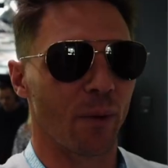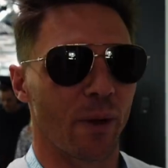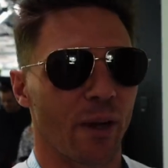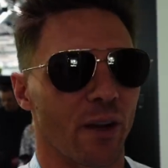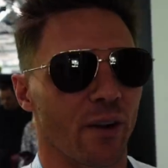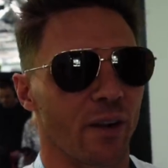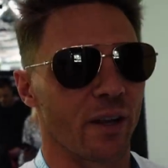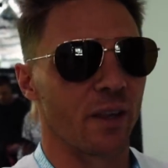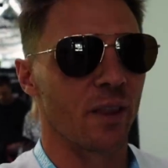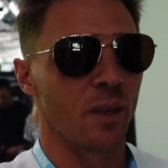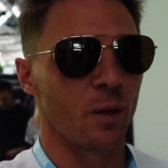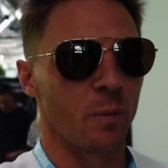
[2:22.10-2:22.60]
We
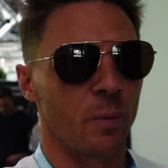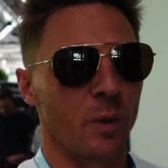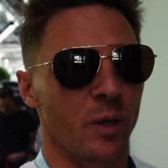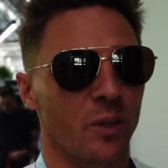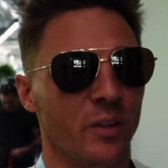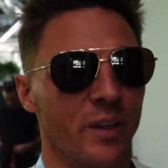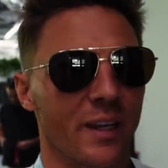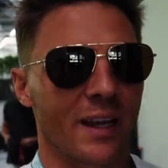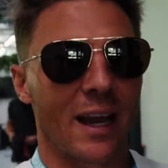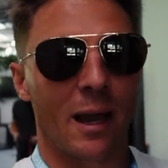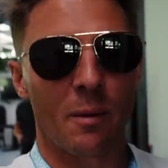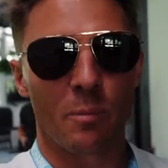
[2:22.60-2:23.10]
are in the
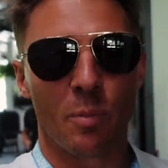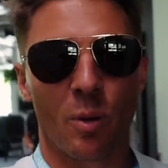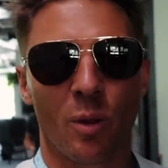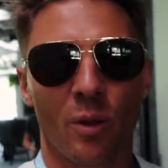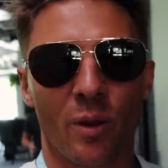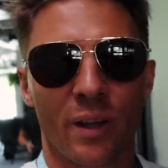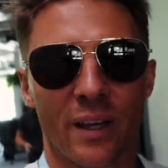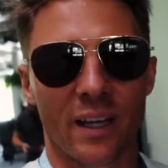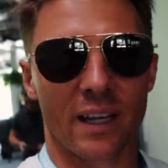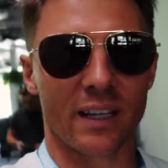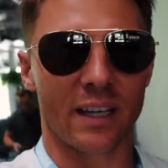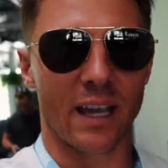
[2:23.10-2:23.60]
building. I'm
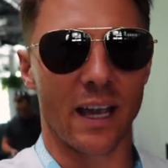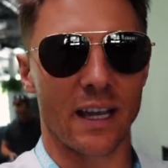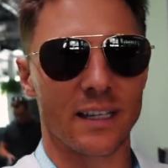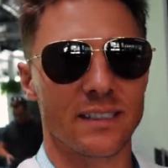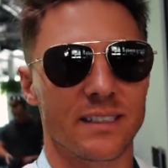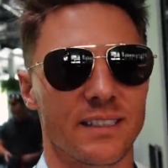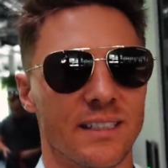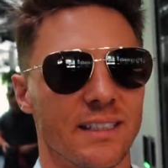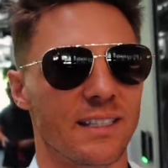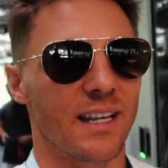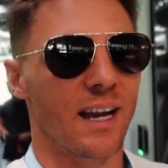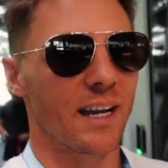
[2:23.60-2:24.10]
pulling a
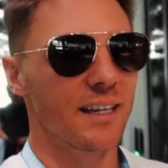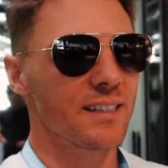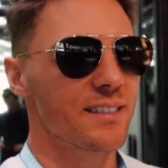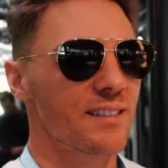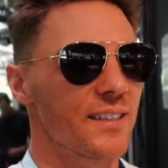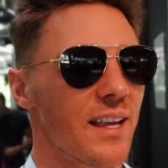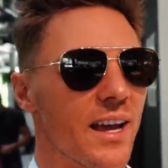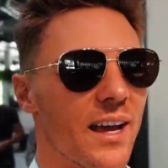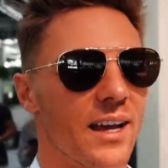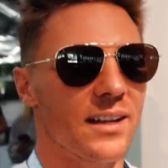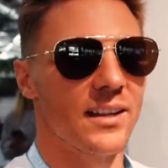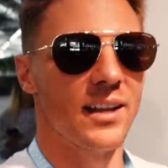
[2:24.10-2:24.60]
Casey
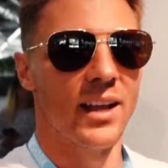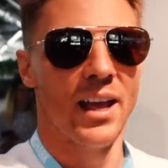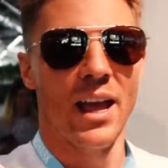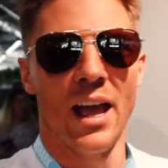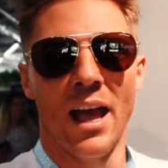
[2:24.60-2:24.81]
Neistat.